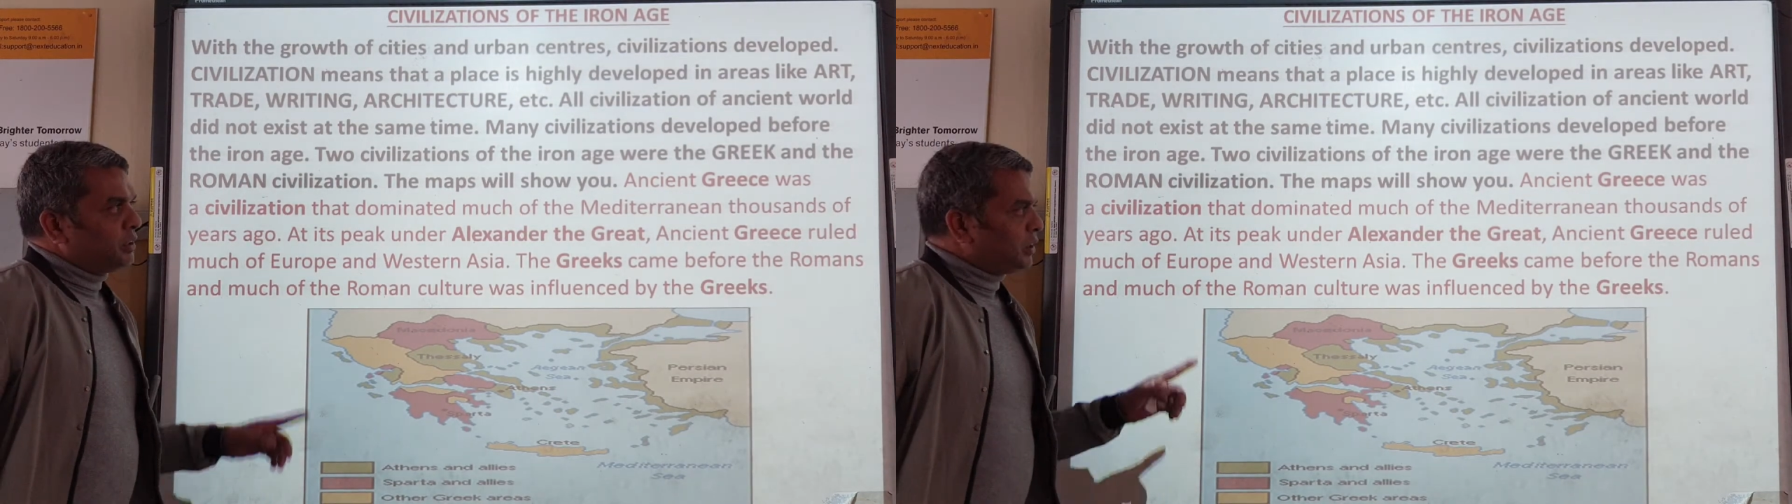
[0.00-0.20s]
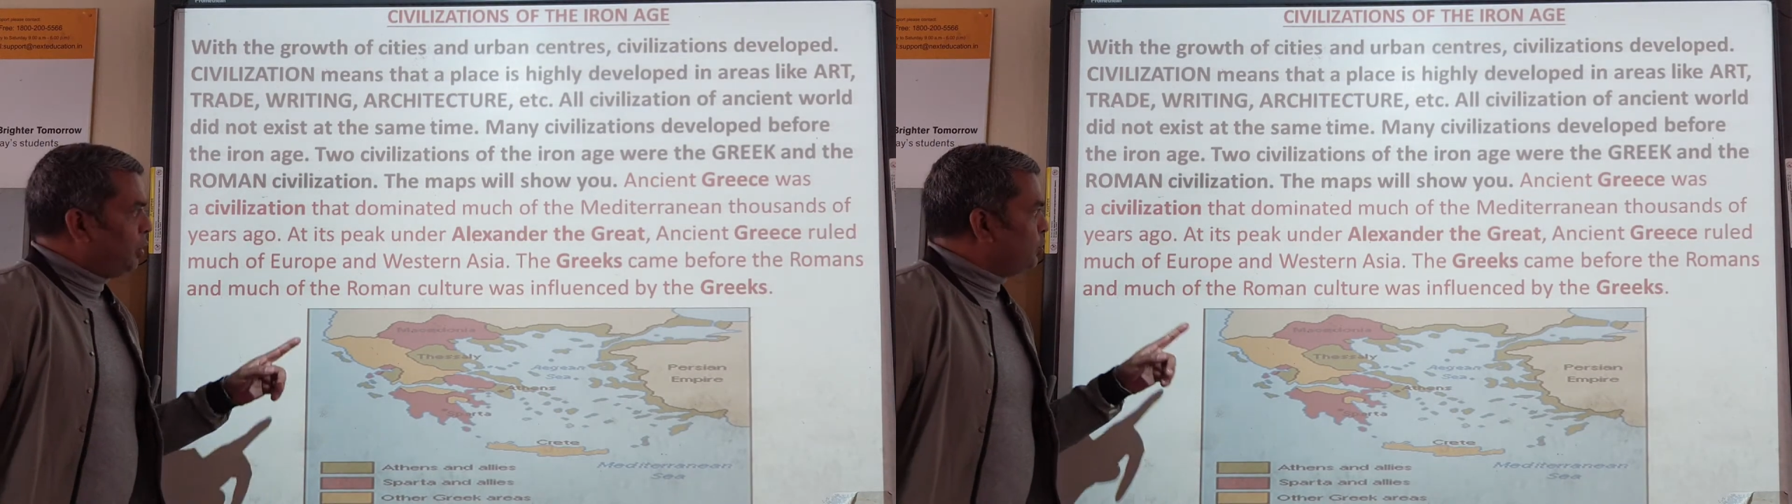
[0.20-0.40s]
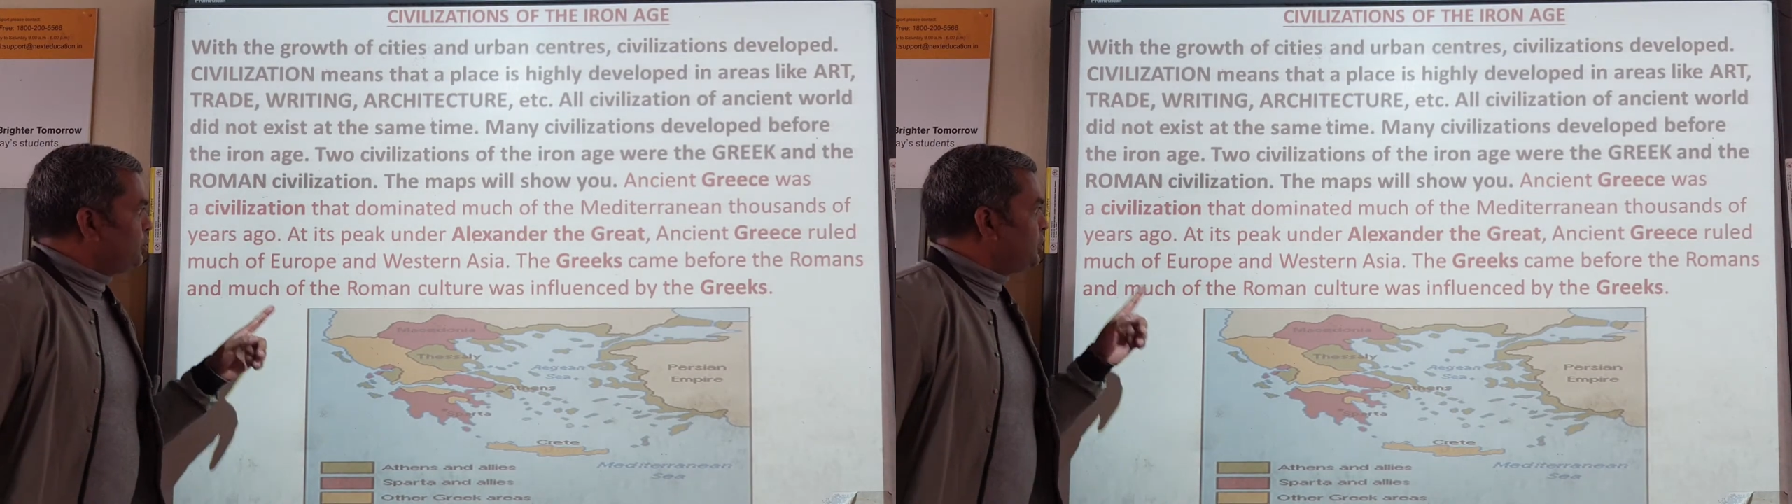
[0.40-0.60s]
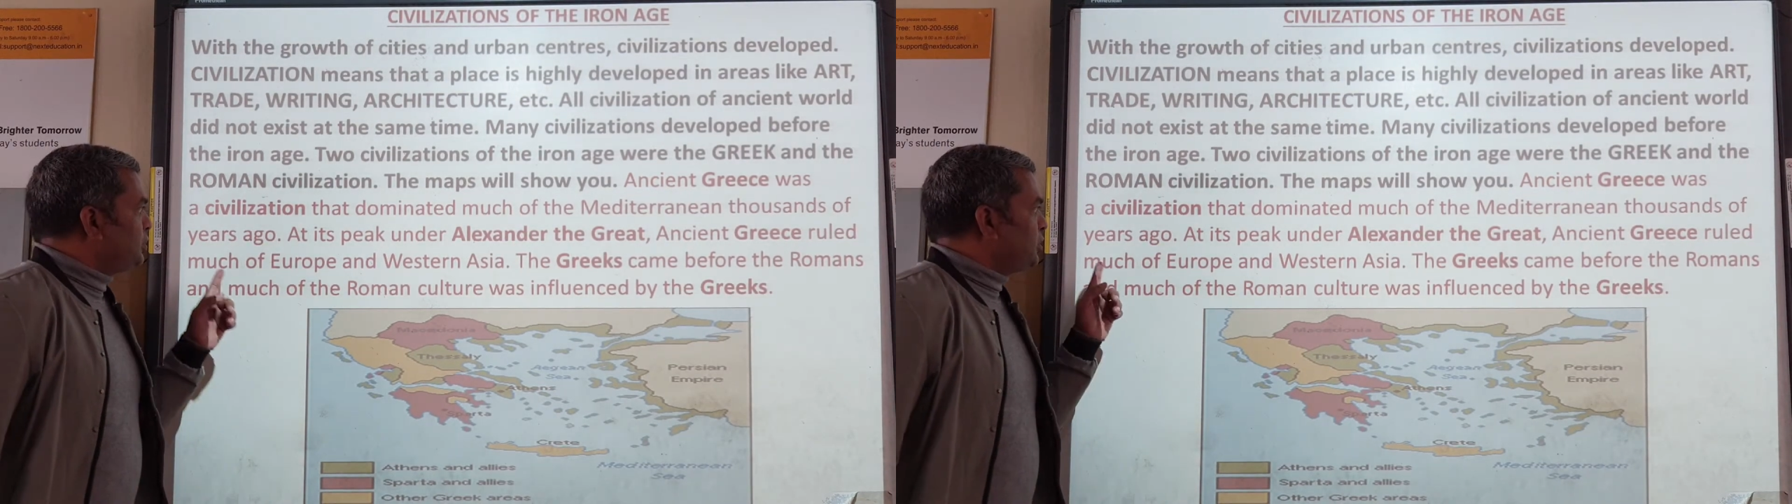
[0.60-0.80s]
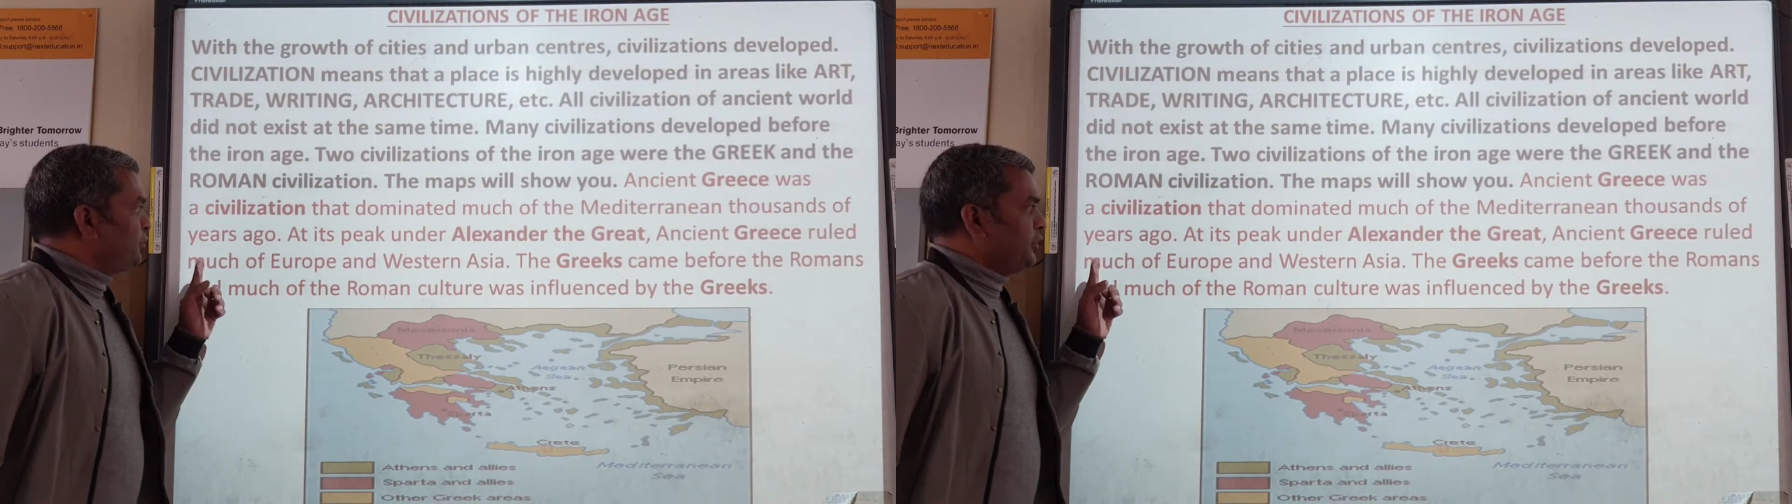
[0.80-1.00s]

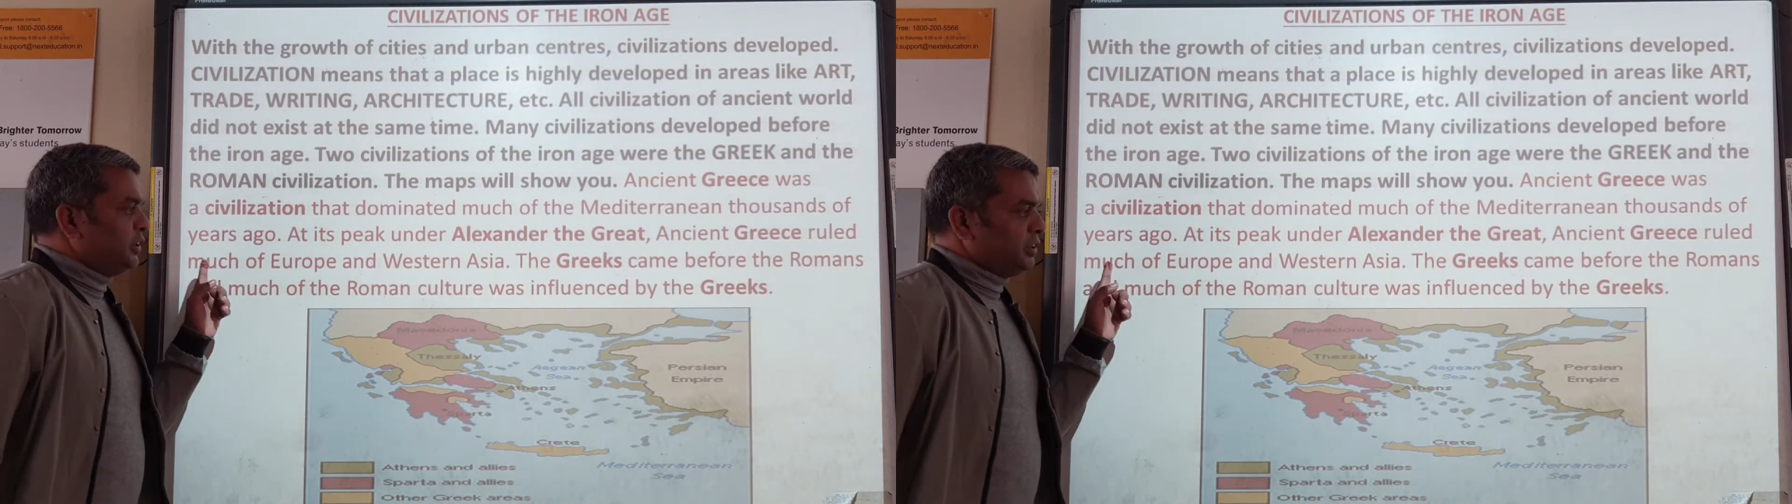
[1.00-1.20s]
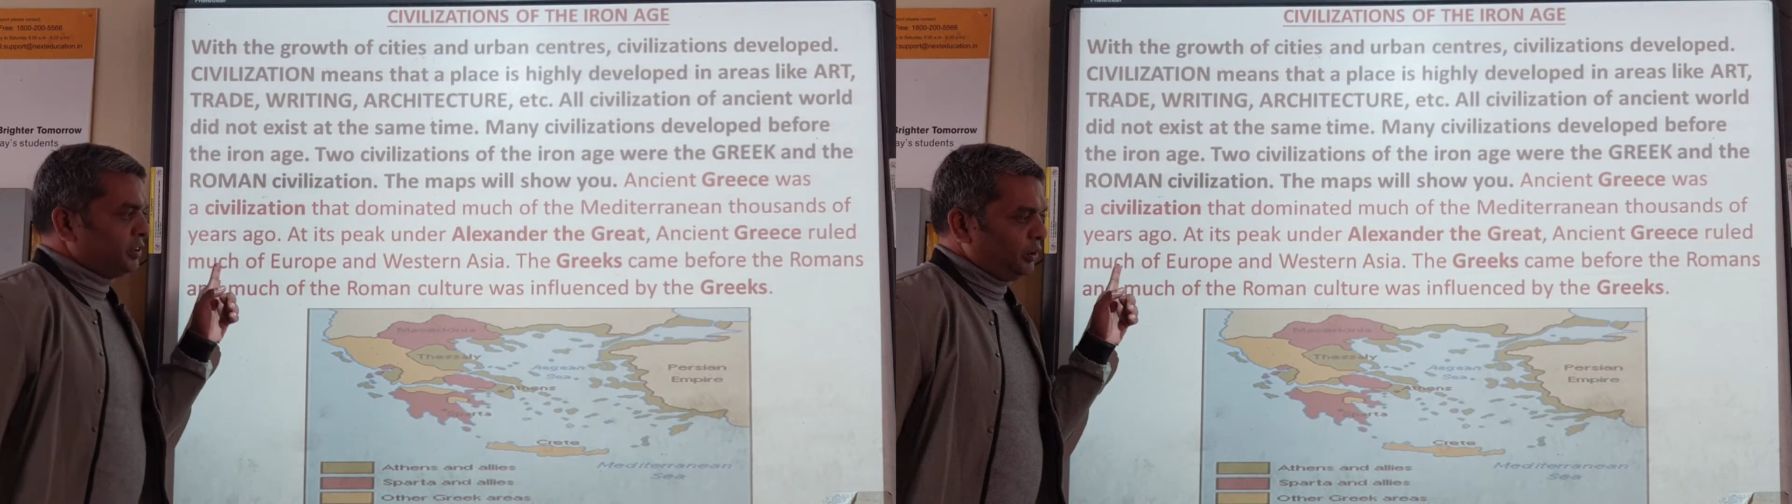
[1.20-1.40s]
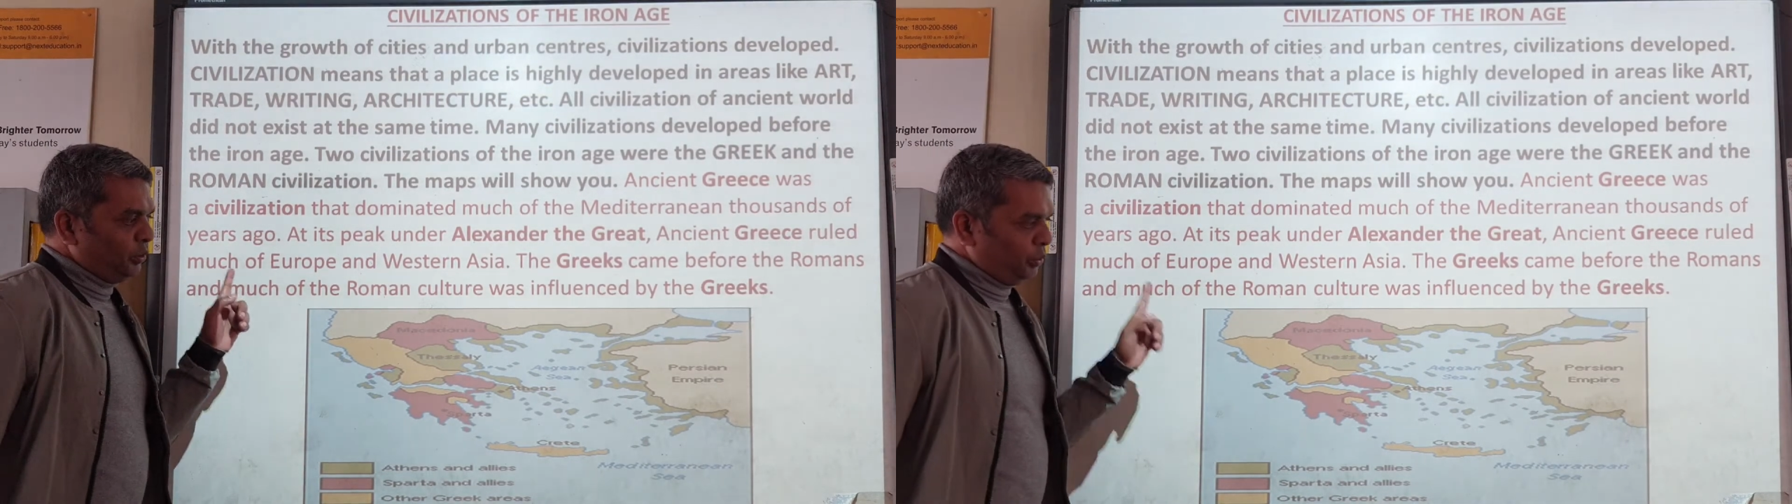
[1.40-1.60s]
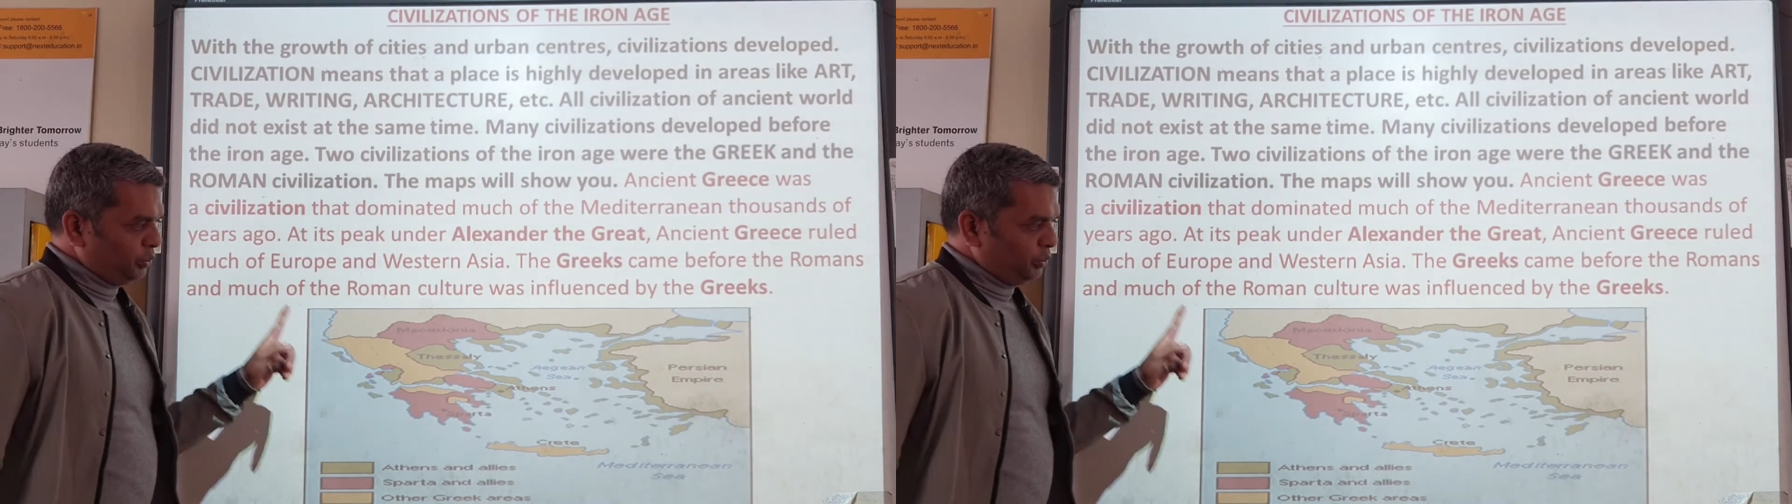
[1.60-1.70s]
thousands of years ago.